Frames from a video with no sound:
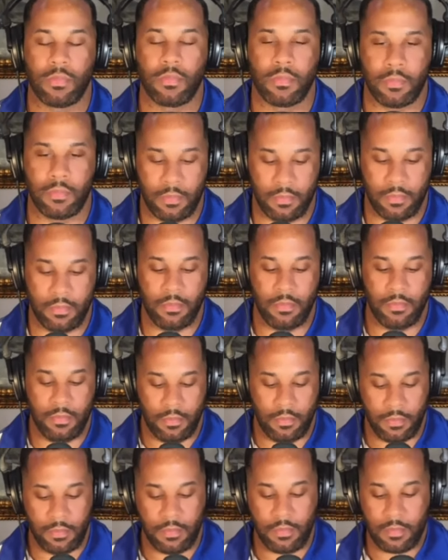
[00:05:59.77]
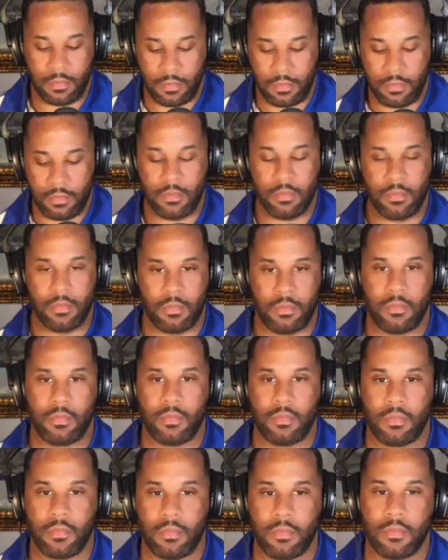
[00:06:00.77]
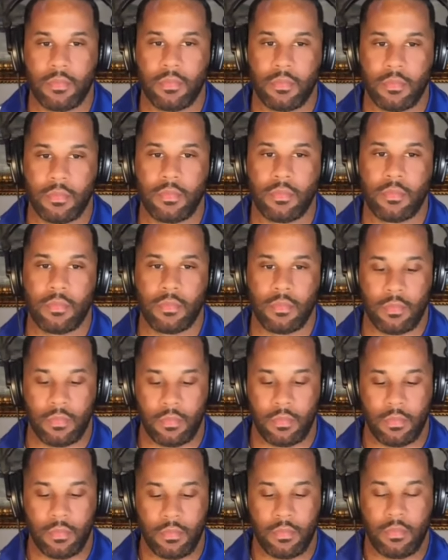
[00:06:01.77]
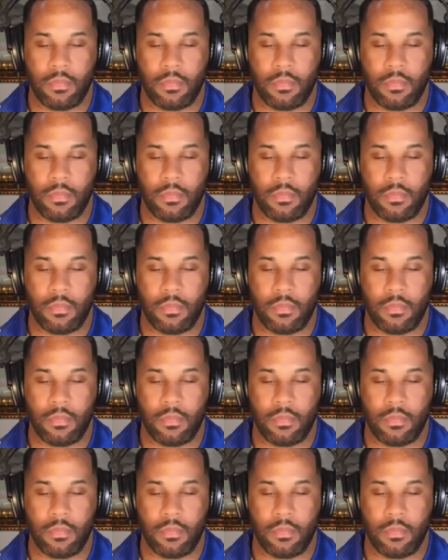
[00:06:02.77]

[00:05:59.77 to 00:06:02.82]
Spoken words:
[no speech]